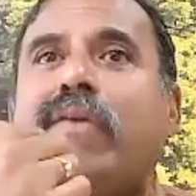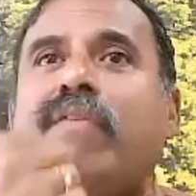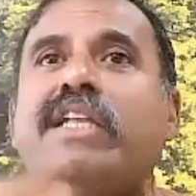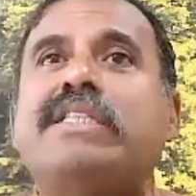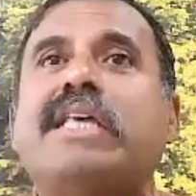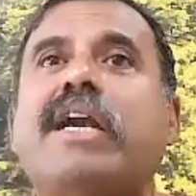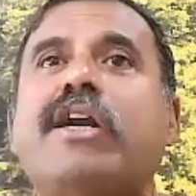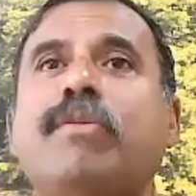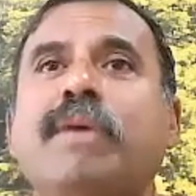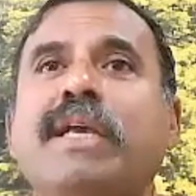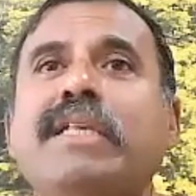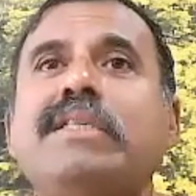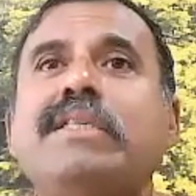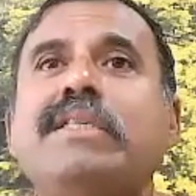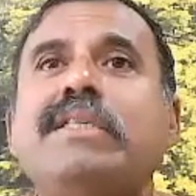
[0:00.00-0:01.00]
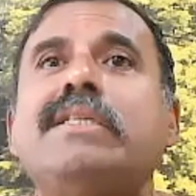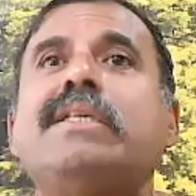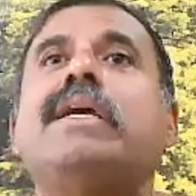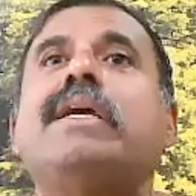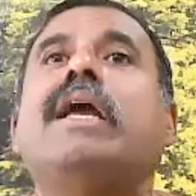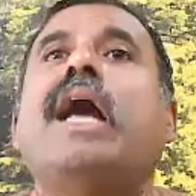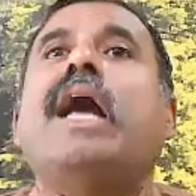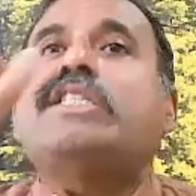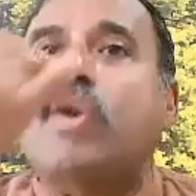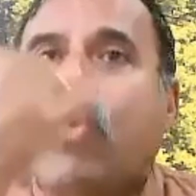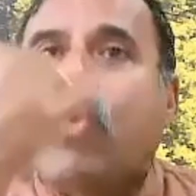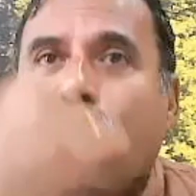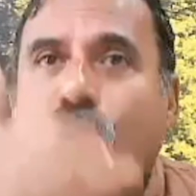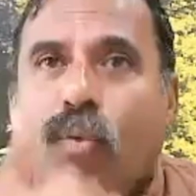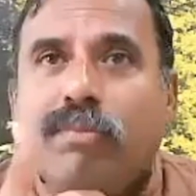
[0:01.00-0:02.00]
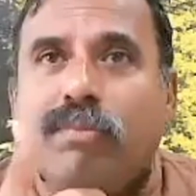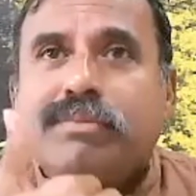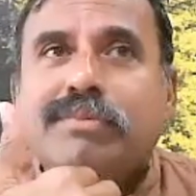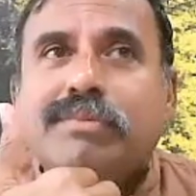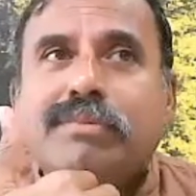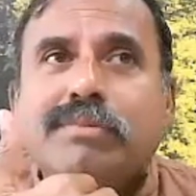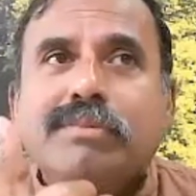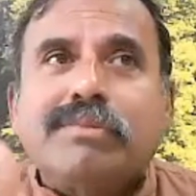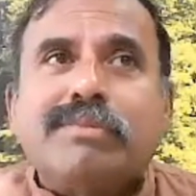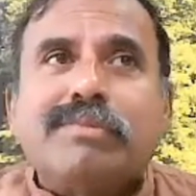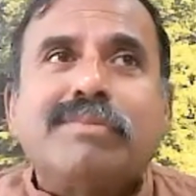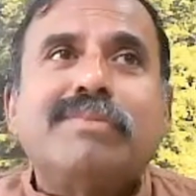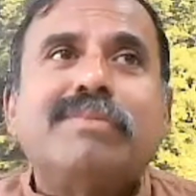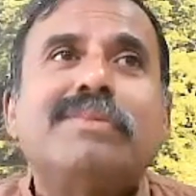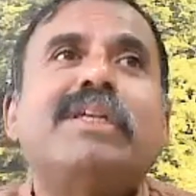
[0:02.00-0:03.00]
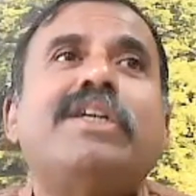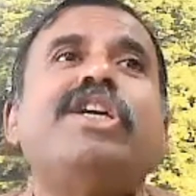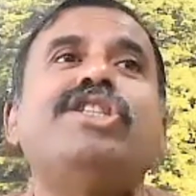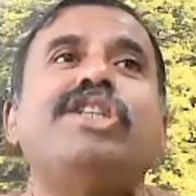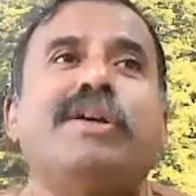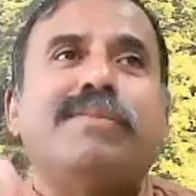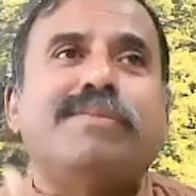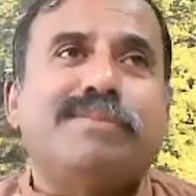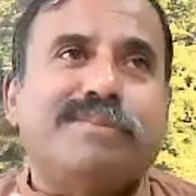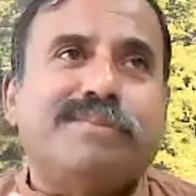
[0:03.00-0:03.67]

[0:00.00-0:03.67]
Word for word: When he surrender to me, as a guru, the teaching,